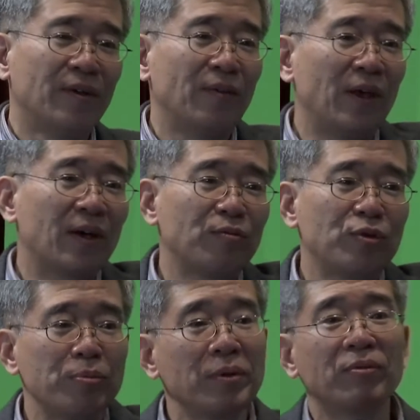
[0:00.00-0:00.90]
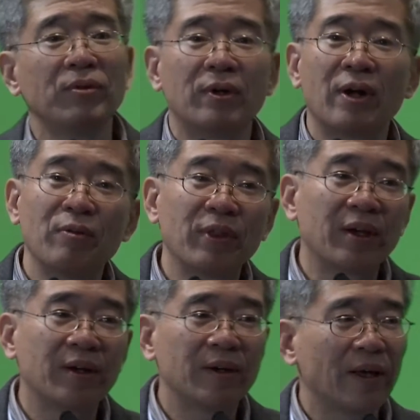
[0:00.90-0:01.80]
there are a few people around
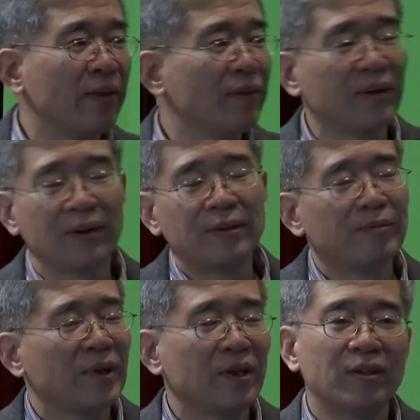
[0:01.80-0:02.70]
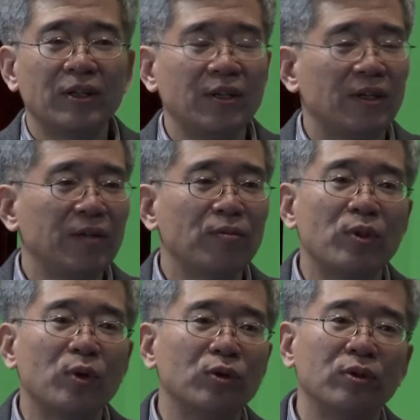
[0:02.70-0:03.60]
there, and even
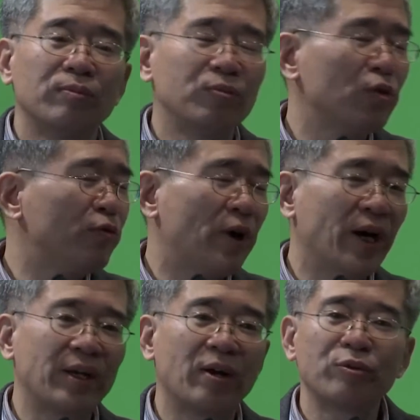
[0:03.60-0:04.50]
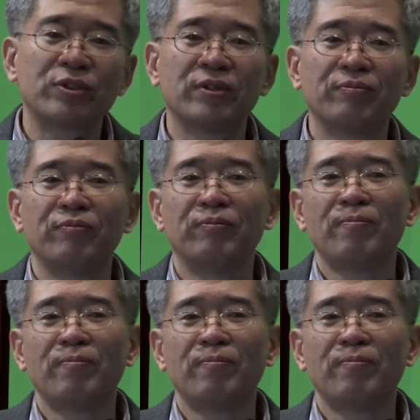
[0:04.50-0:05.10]
though you find out the